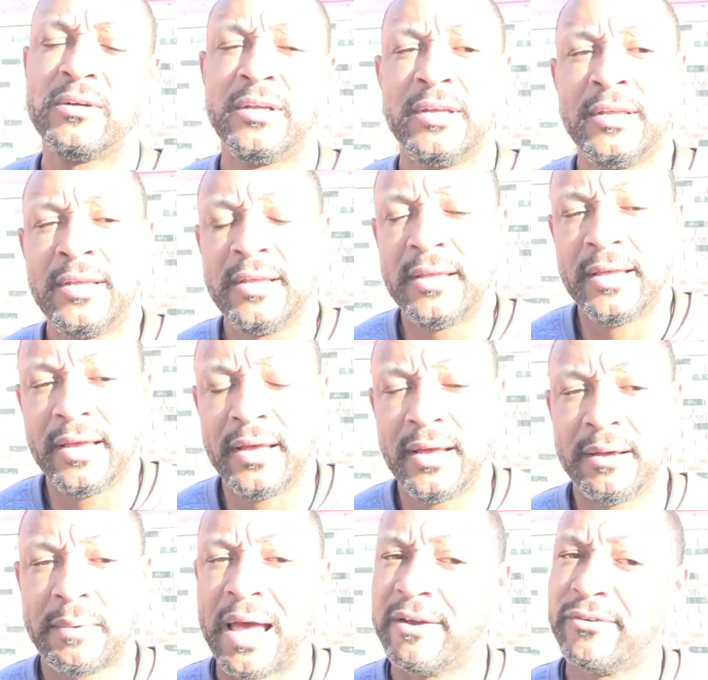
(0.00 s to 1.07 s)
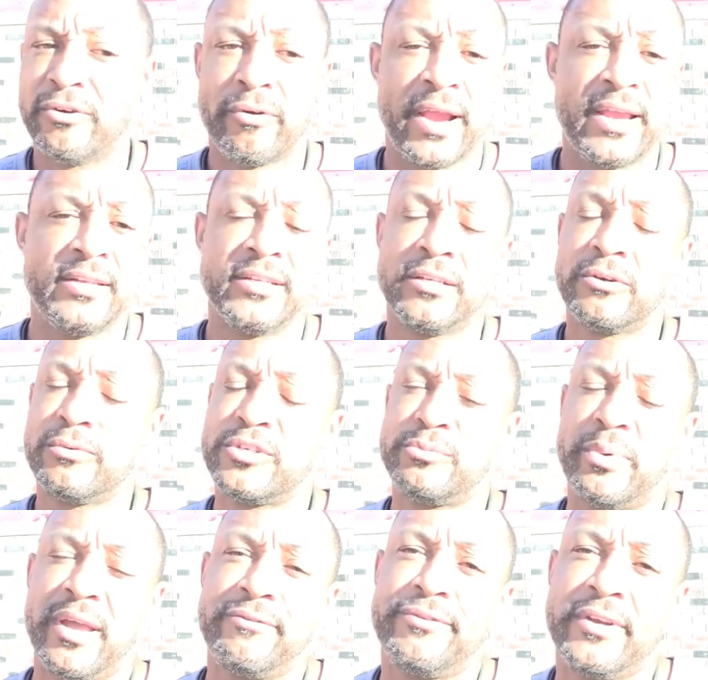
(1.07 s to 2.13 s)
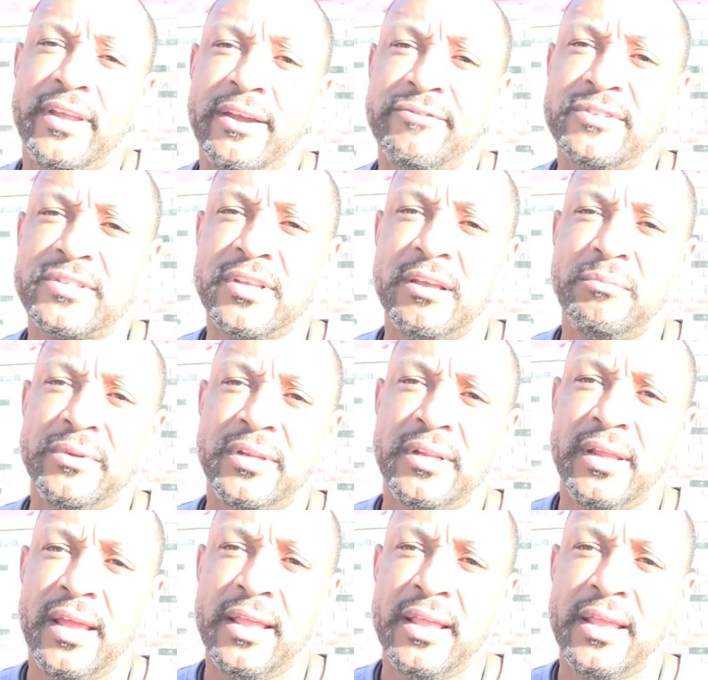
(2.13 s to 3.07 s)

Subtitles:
I have a great deal of respect for Kevin Sumlin